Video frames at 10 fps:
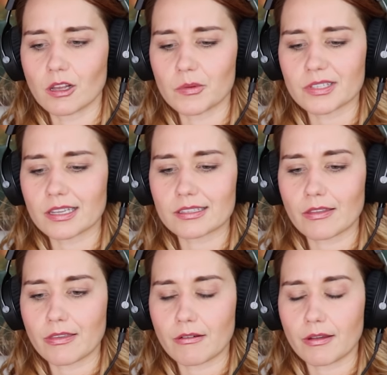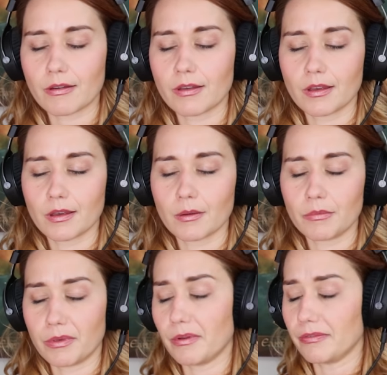almost like it's ethereal.
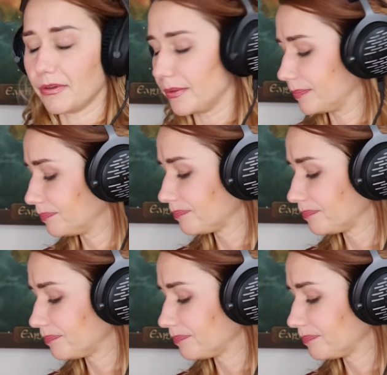Beautiful.